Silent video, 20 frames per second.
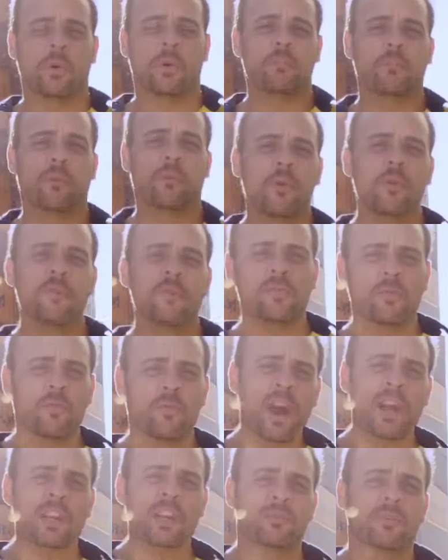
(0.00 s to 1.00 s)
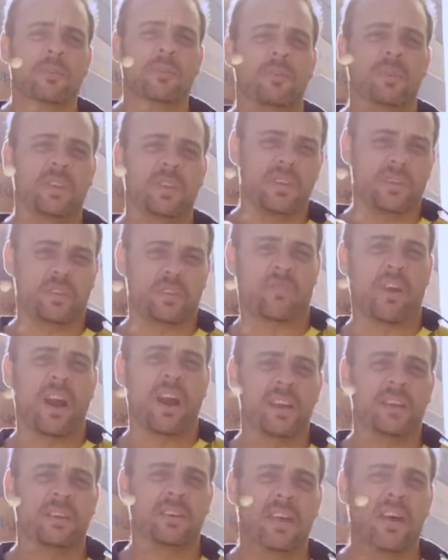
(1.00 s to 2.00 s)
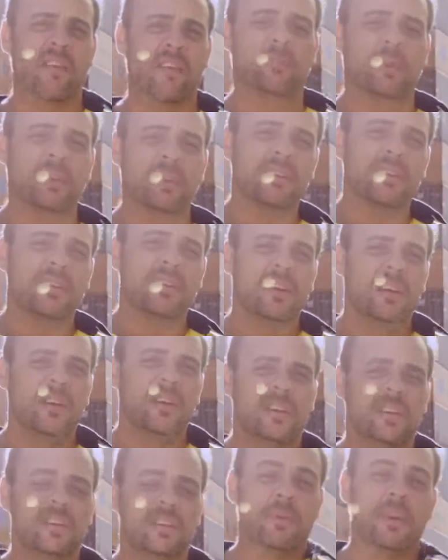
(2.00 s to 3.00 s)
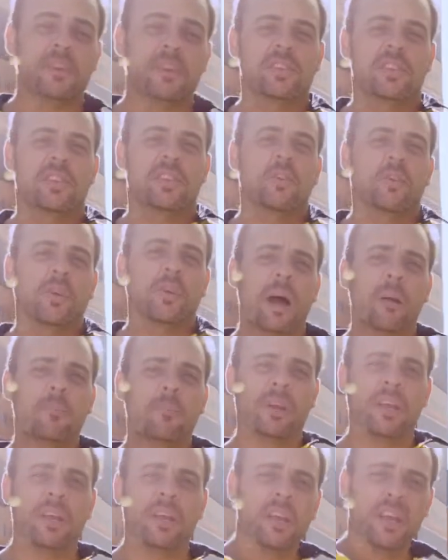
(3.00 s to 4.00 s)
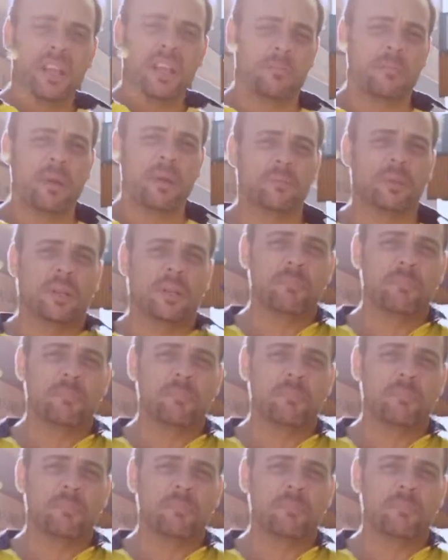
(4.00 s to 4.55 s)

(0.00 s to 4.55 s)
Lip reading: an approved arrangement with the Australian government. This means that your company and the people